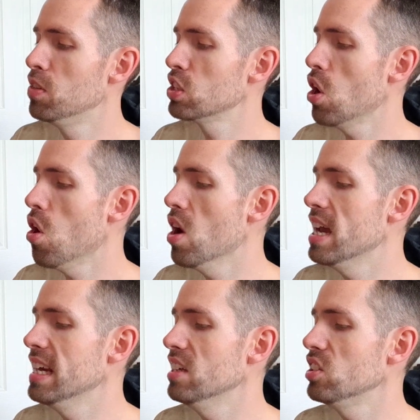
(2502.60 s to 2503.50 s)

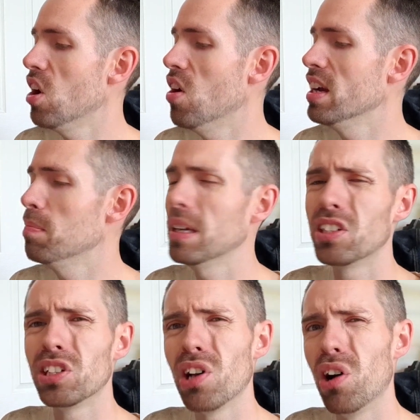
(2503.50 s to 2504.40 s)
tiny bit
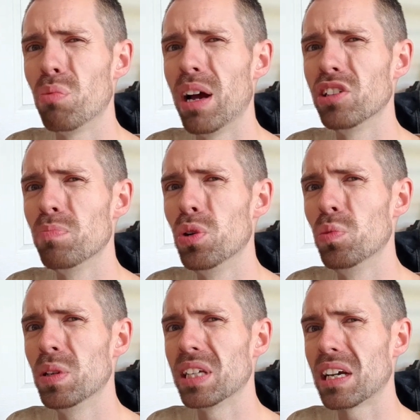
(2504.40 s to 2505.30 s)
of sideways
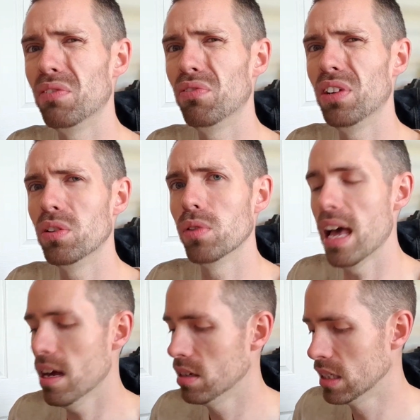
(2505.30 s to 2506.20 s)
movement. I can feel
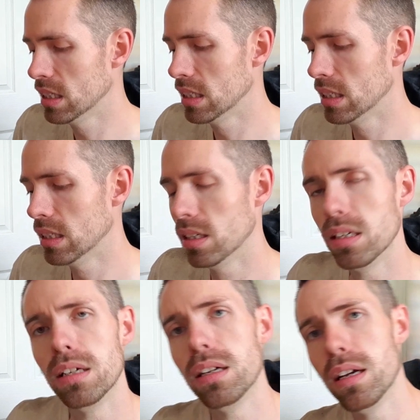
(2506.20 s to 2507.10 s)
that.
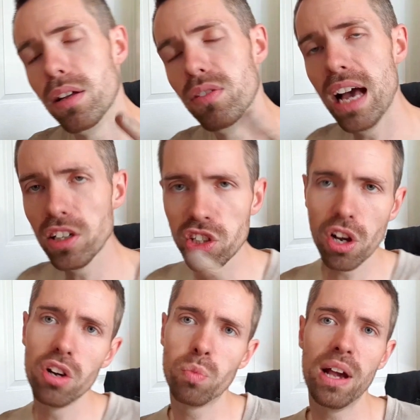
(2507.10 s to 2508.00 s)
That
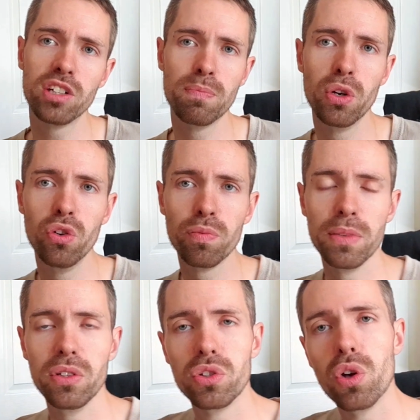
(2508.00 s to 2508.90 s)
sideways
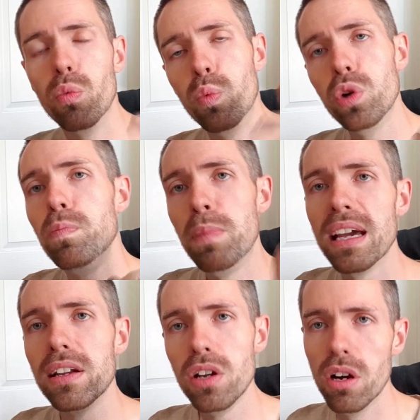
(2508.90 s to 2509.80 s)
movement would be
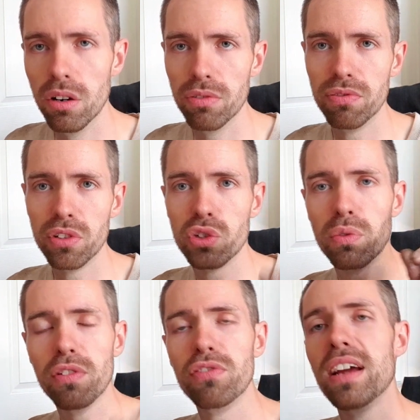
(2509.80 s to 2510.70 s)
enough to
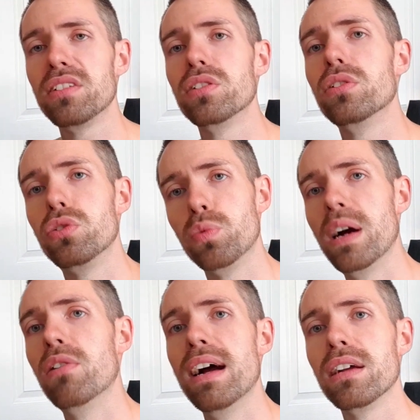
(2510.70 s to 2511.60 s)
affect the
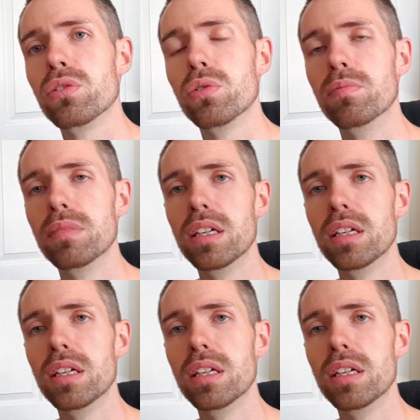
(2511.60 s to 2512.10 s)
dwell angle,